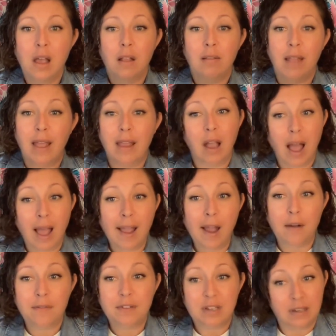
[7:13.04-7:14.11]
Like I
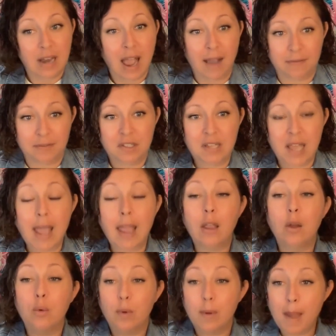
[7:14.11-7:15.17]
often have to
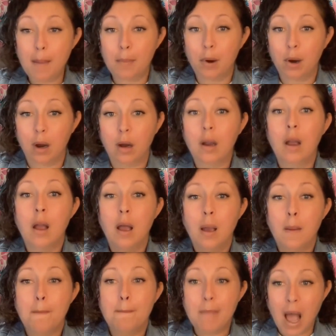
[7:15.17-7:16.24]
say, remember,
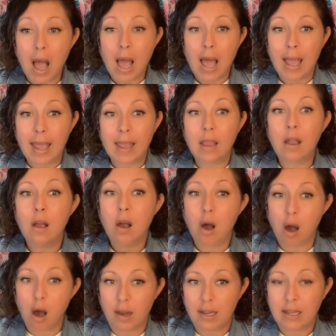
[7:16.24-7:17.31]
my
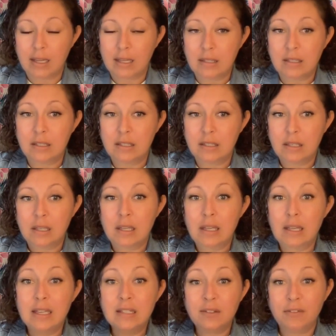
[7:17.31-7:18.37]
audience
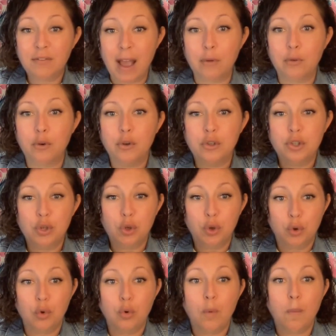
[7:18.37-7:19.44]
is founders
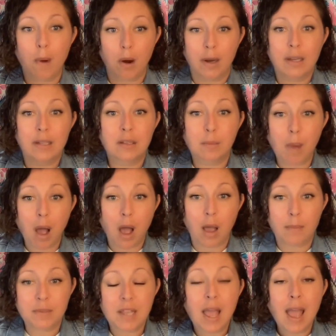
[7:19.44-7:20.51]
who market to
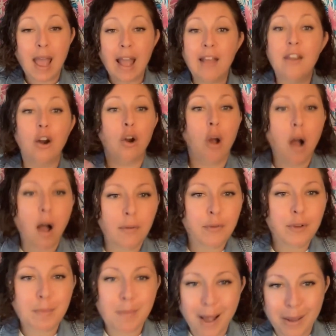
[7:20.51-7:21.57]
moms and are
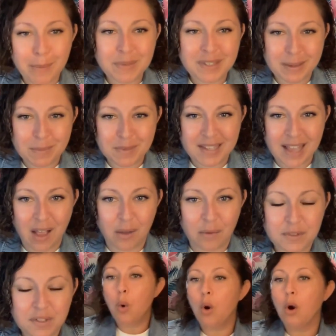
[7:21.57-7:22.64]
often moms
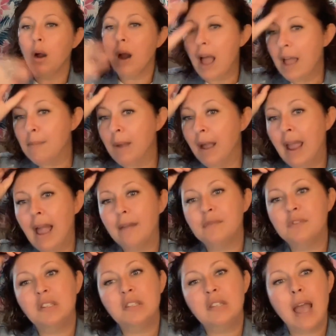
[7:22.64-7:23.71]
themselves. Or I might have
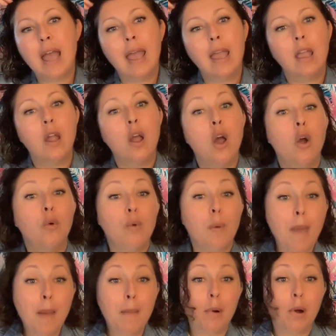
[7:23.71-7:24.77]
to say,
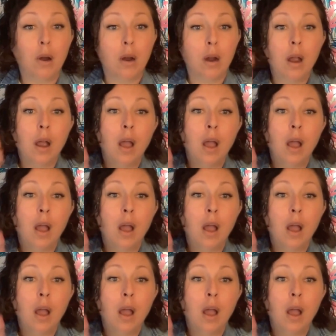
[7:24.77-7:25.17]
remember,